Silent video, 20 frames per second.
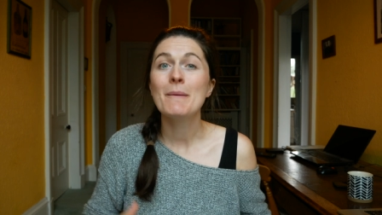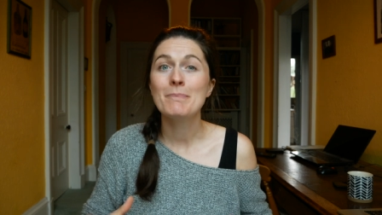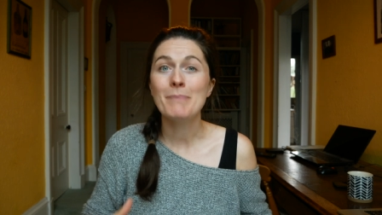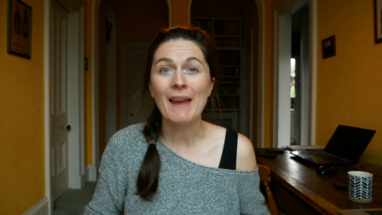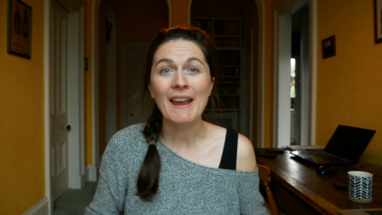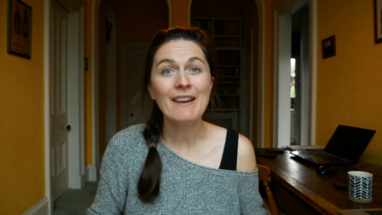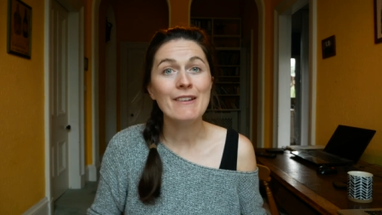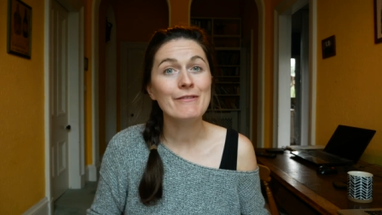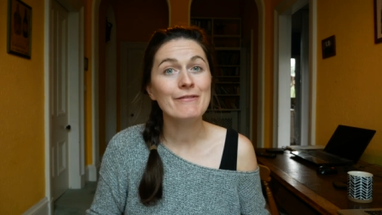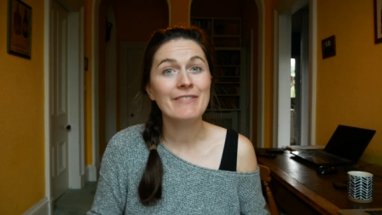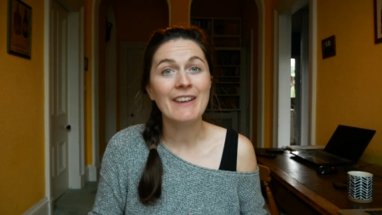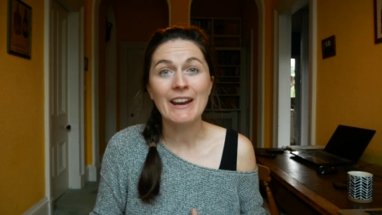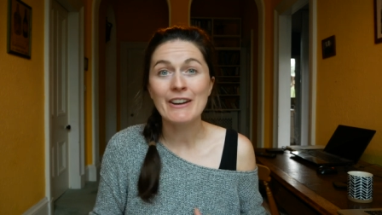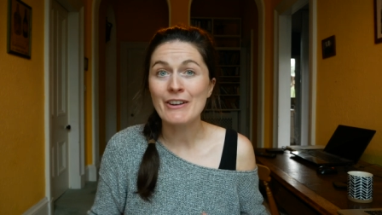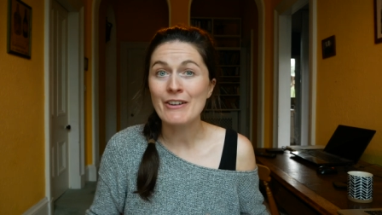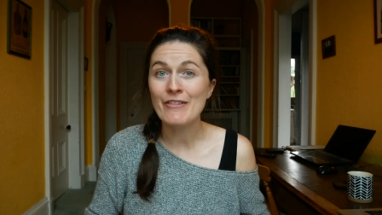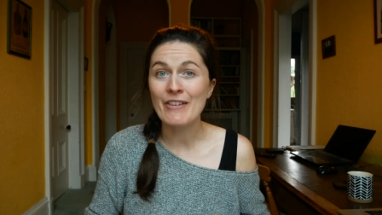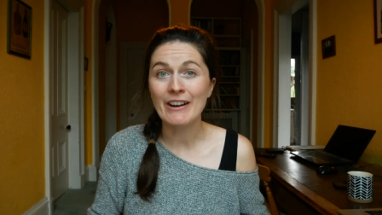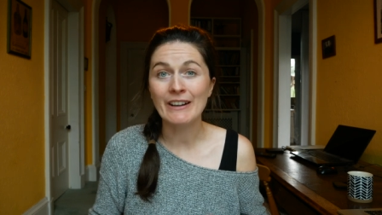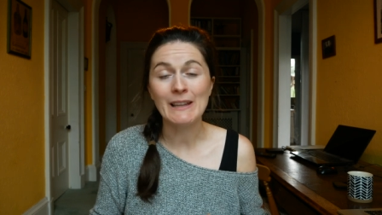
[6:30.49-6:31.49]
Ben
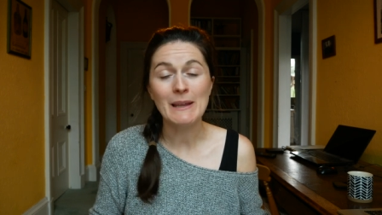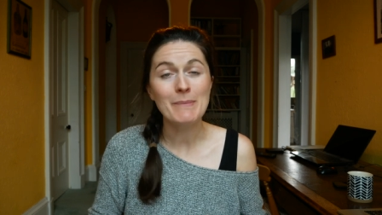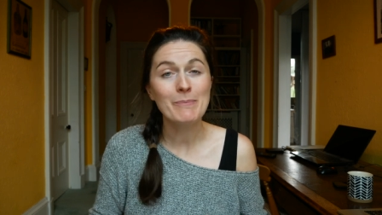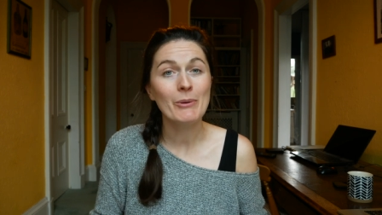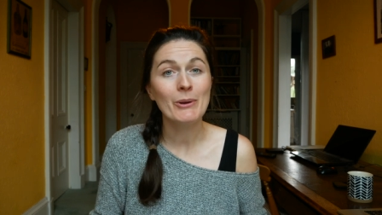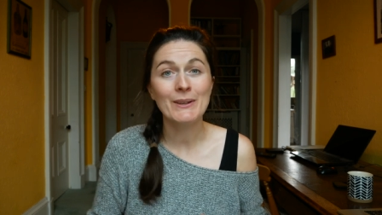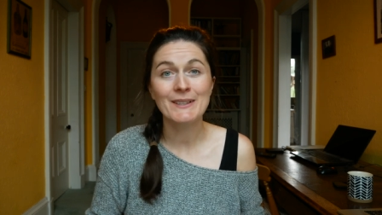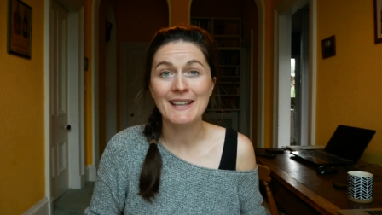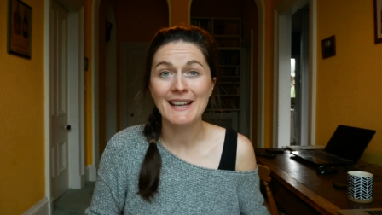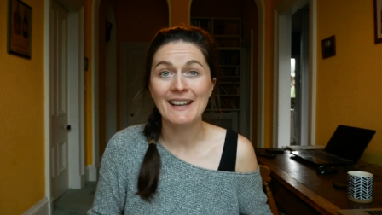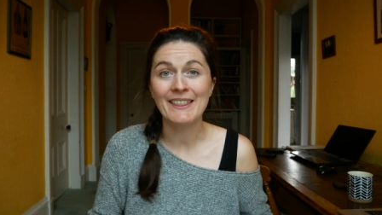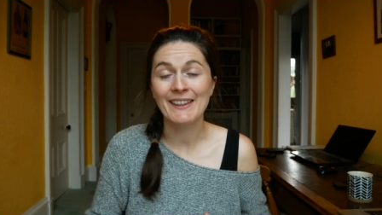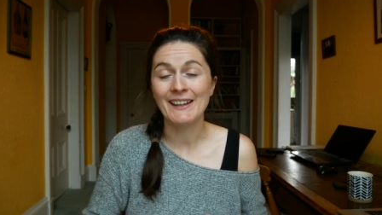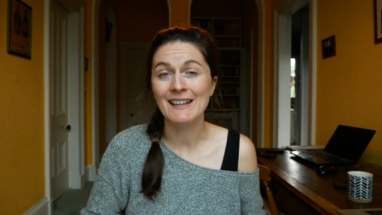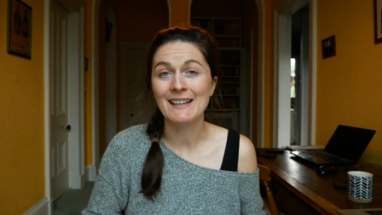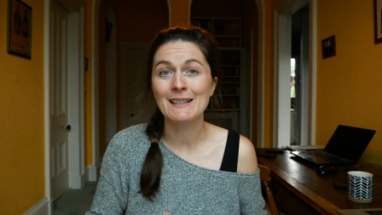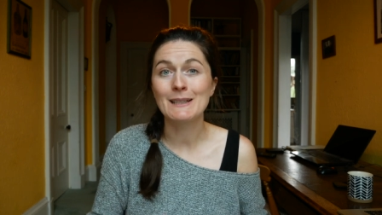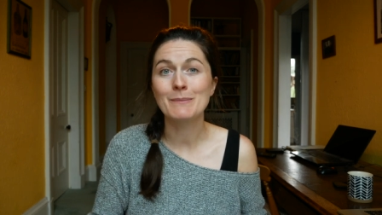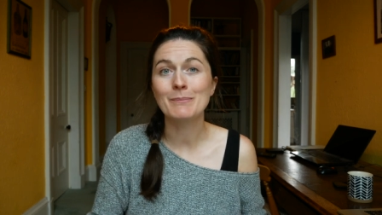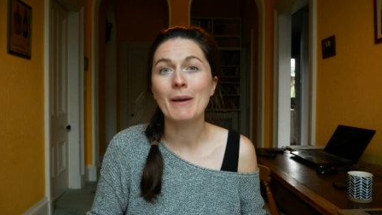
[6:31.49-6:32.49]
very rarely puts anything
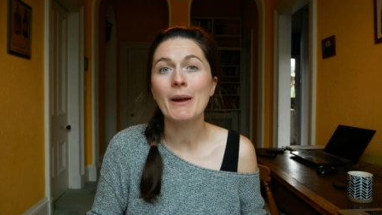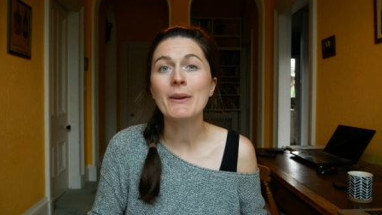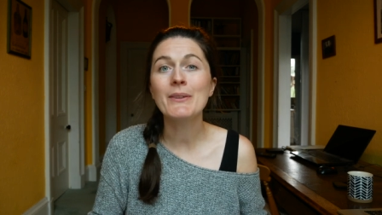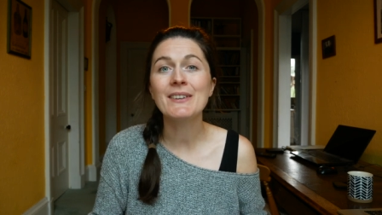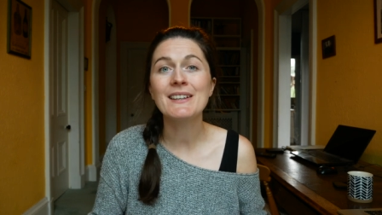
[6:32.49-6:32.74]
in his mouth.